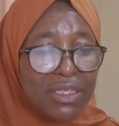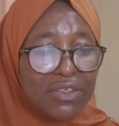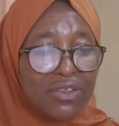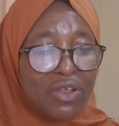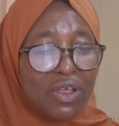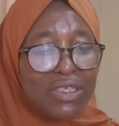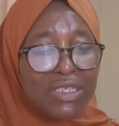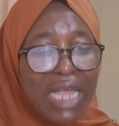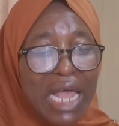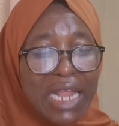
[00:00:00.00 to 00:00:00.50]
The
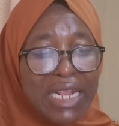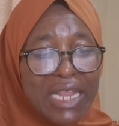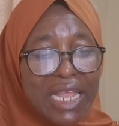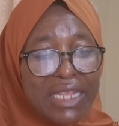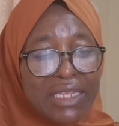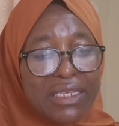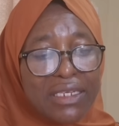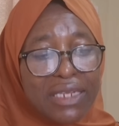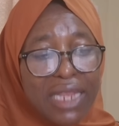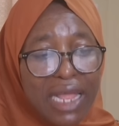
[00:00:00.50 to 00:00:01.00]
source
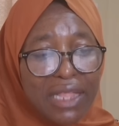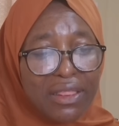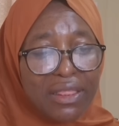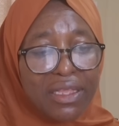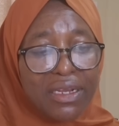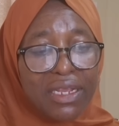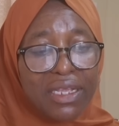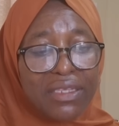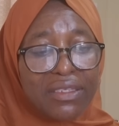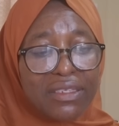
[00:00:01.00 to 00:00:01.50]
added
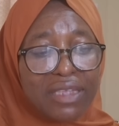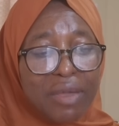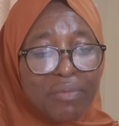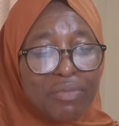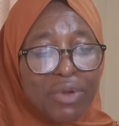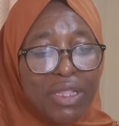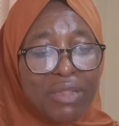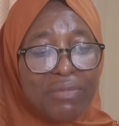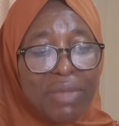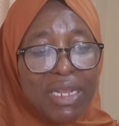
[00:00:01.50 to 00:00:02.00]
that 3
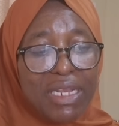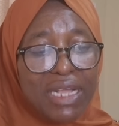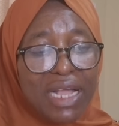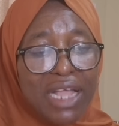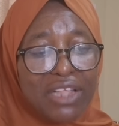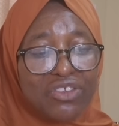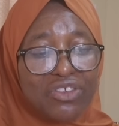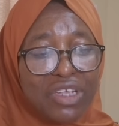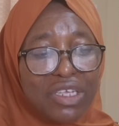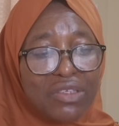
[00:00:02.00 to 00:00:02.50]
separate
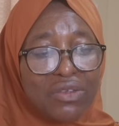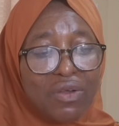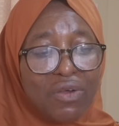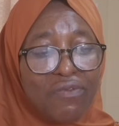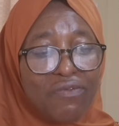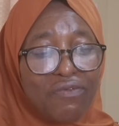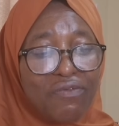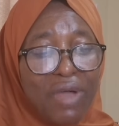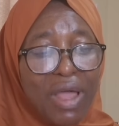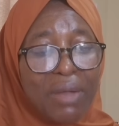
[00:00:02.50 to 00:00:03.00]
medical checks
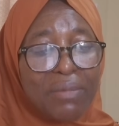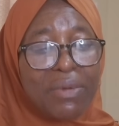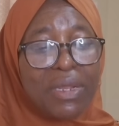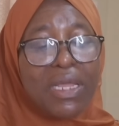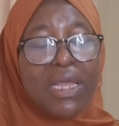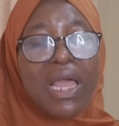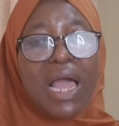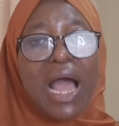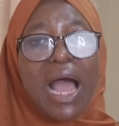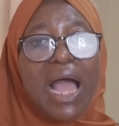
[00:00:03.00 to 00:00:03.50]
confirmed
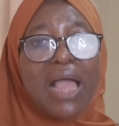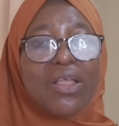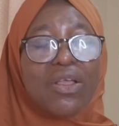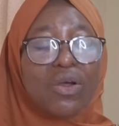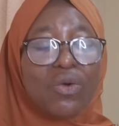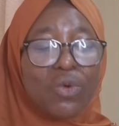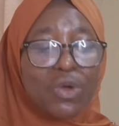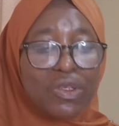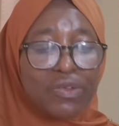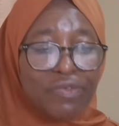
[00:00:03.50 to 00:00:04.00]

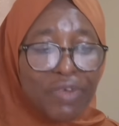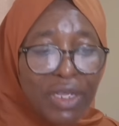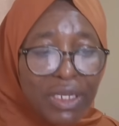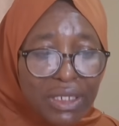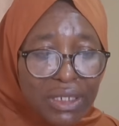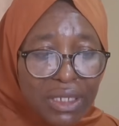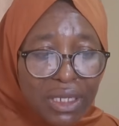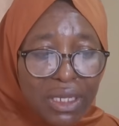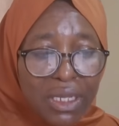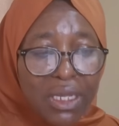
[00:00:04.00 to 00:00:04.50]
Ayo was fit,